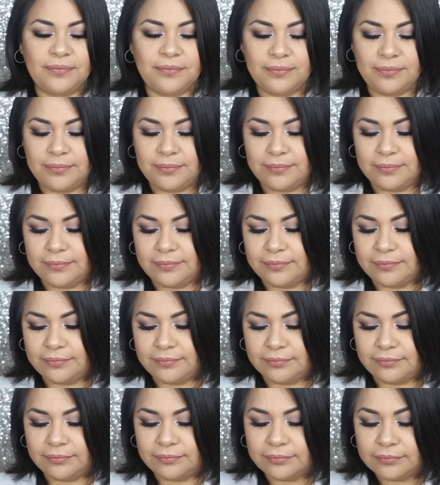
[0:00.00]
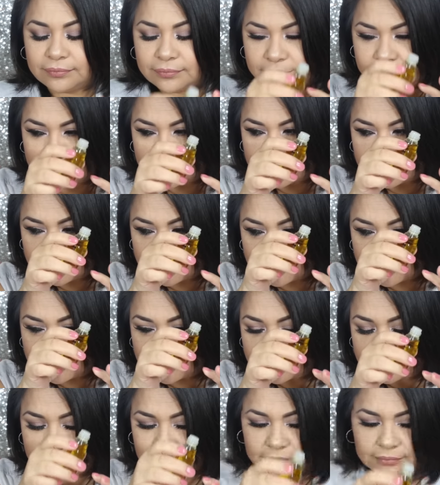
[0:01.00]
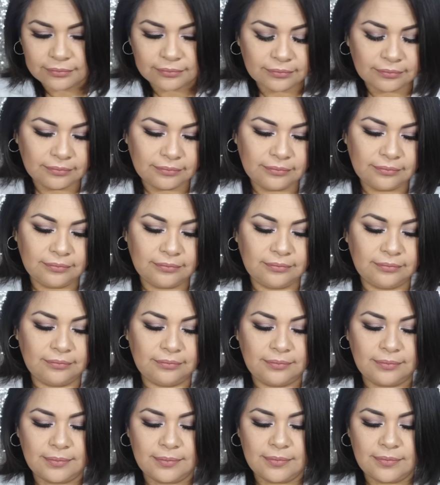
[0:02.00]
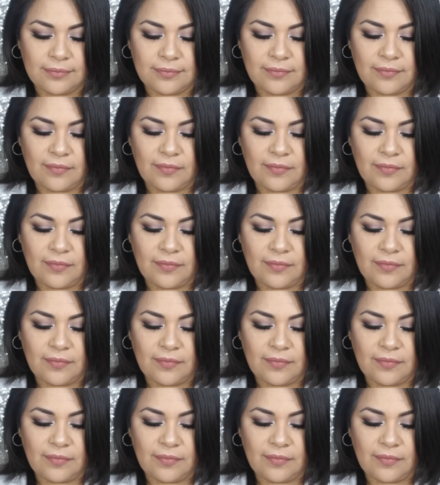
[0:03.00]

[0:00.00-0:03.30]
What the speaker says: No one is speaking in this clip.